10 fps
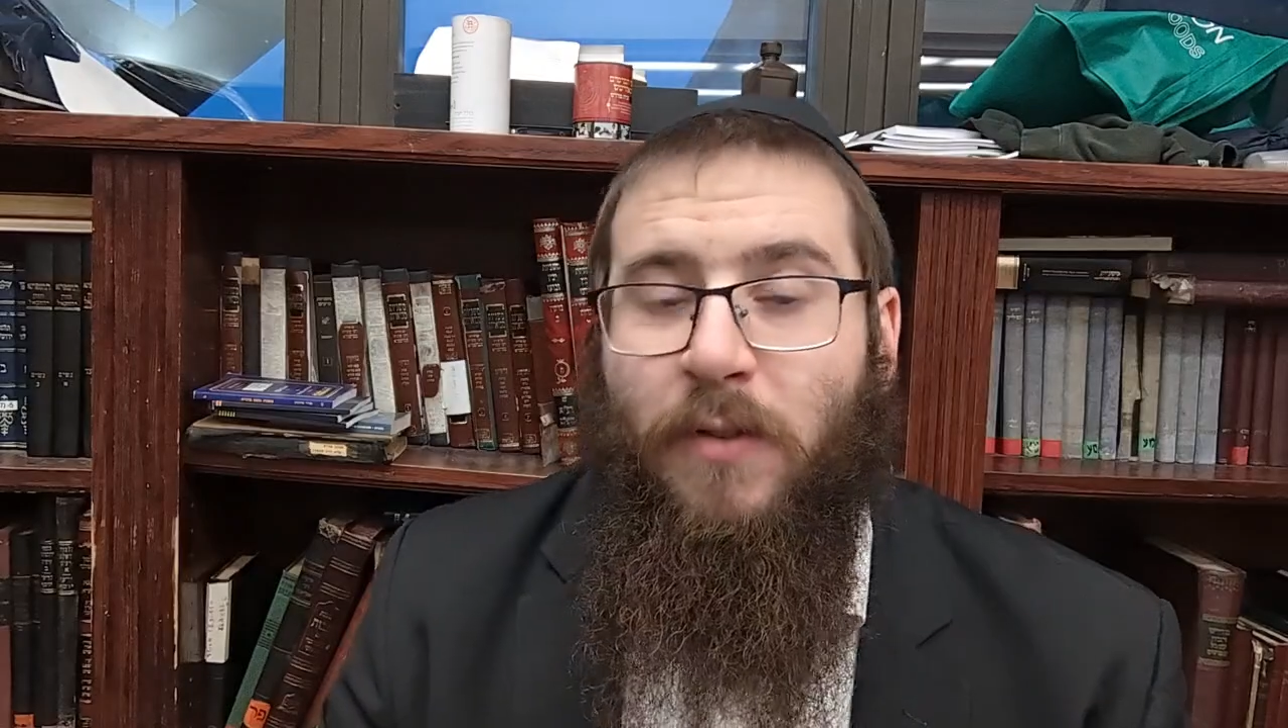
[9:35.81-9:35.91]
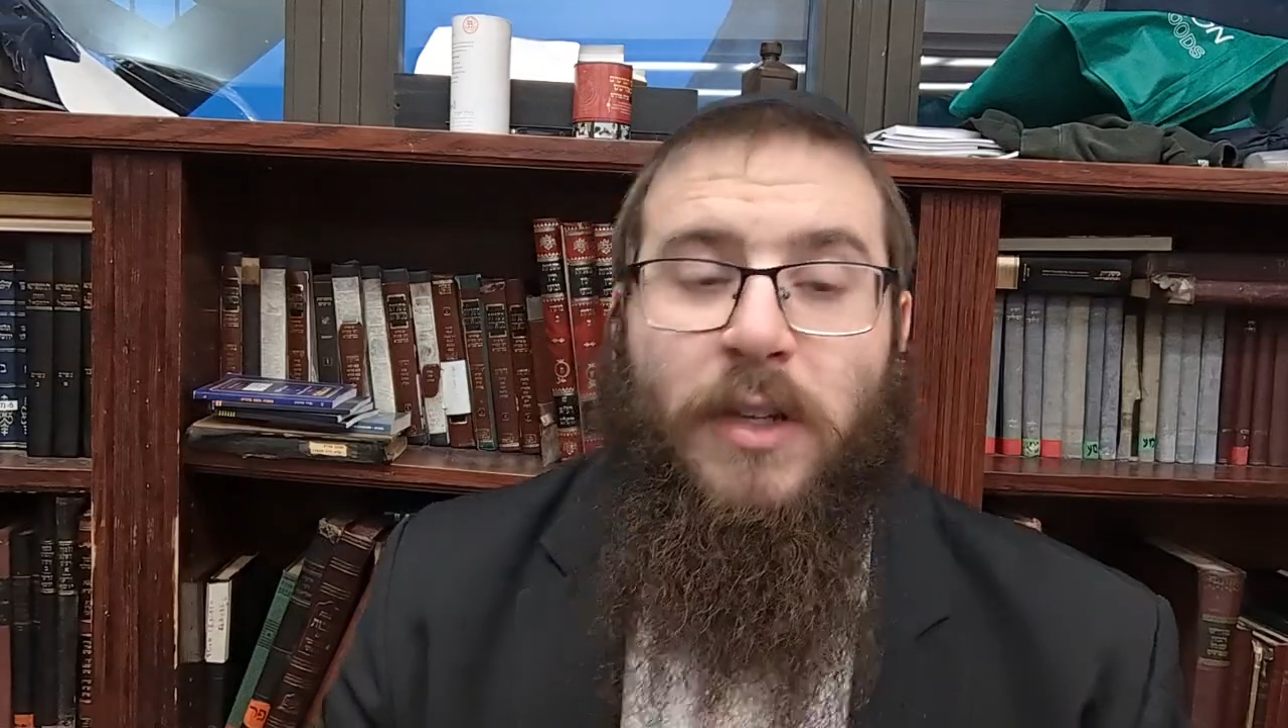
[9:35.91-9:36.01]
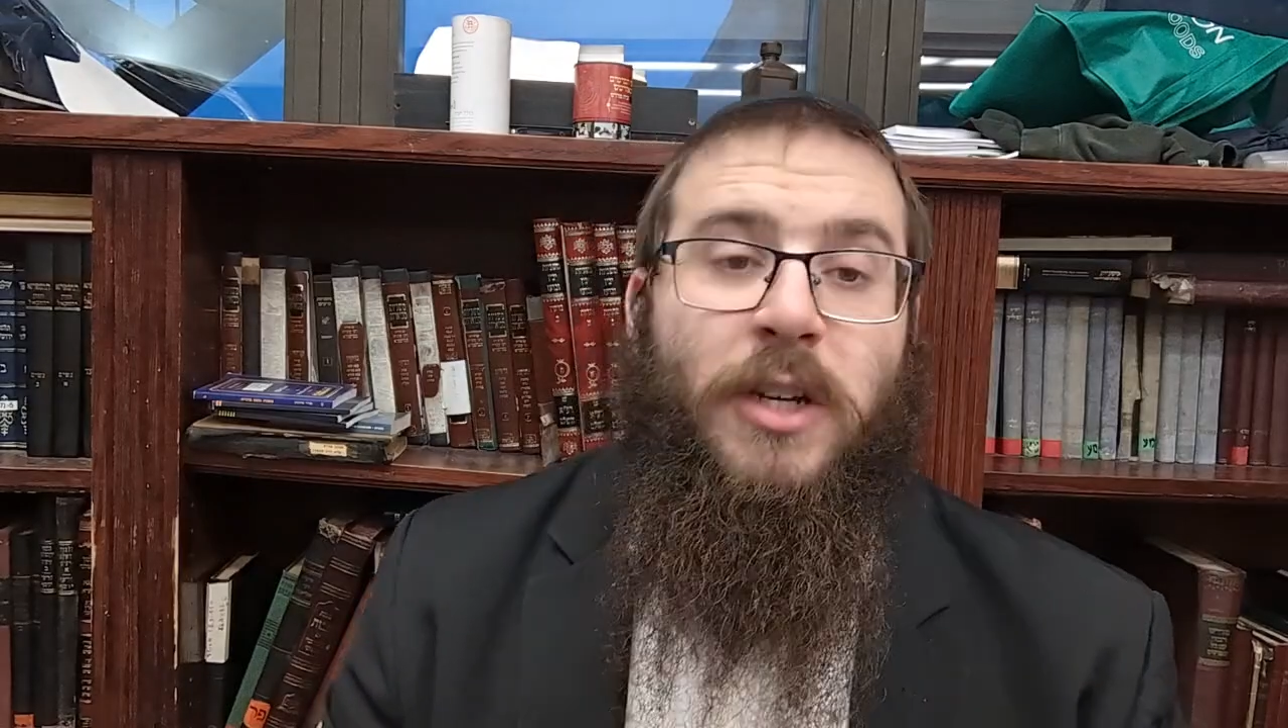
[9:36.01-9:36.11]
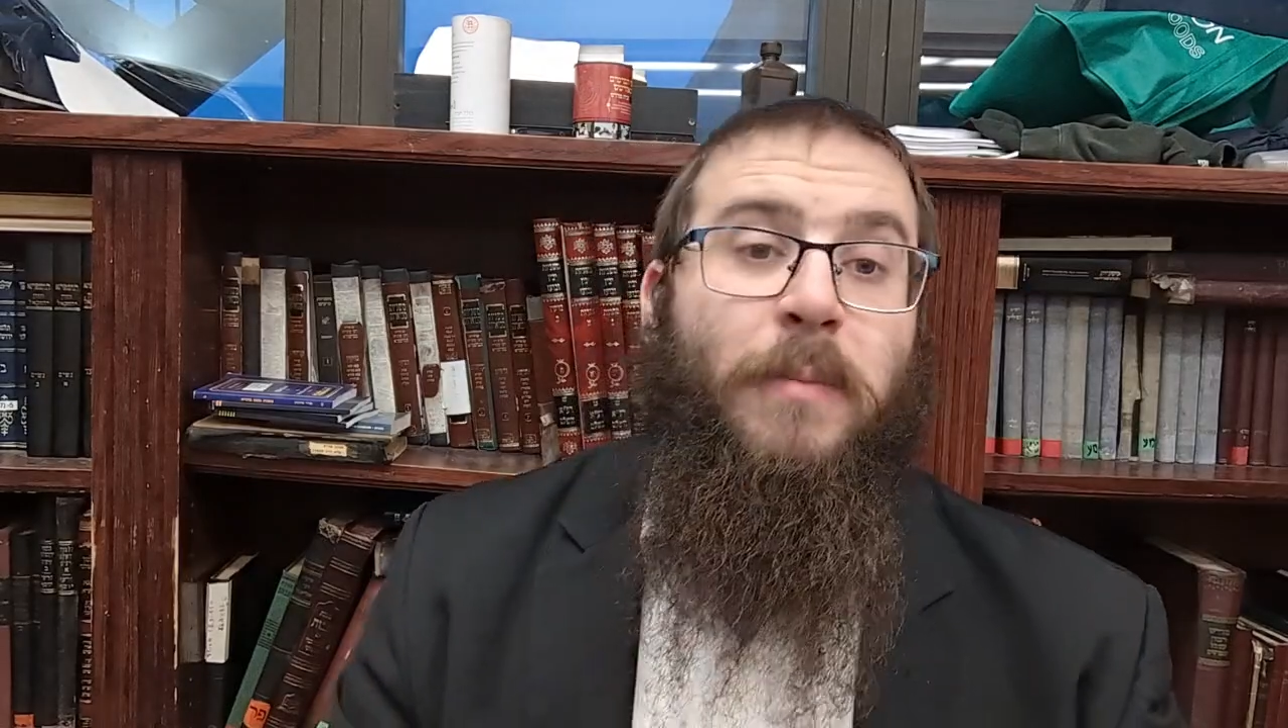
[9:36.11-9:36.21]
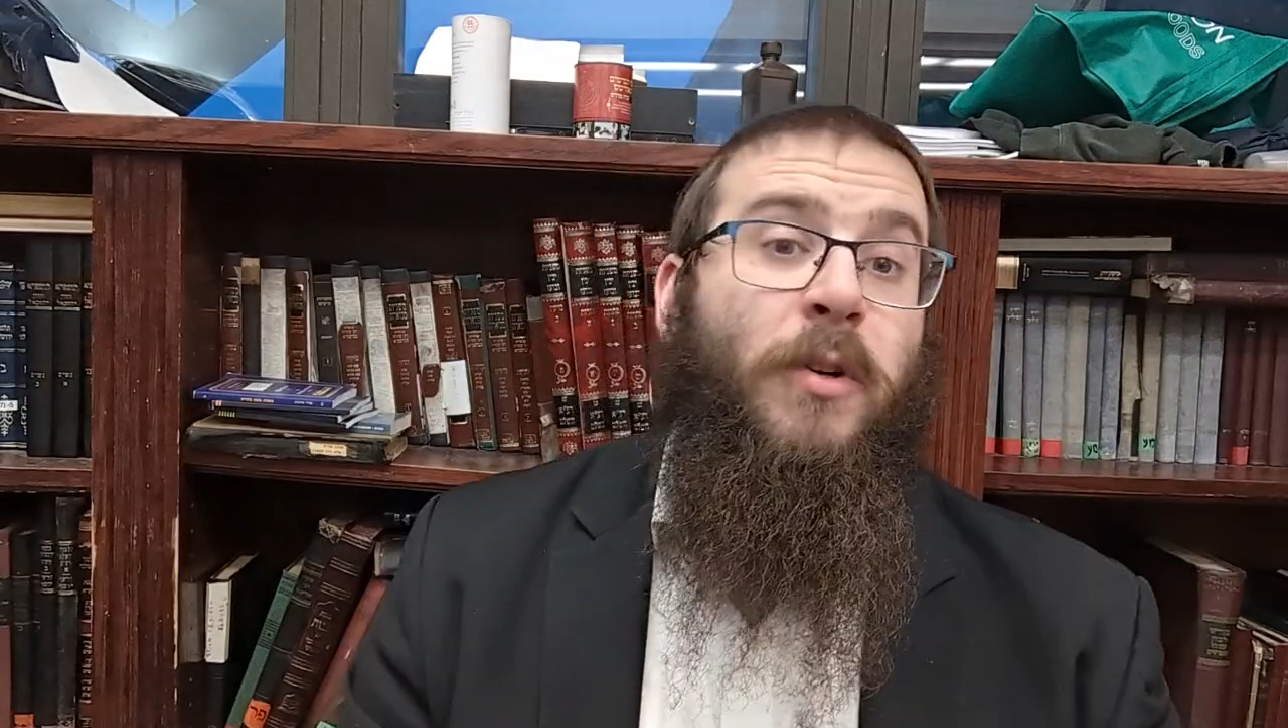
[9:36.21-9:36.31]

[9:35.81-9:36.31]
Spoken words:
of Hashem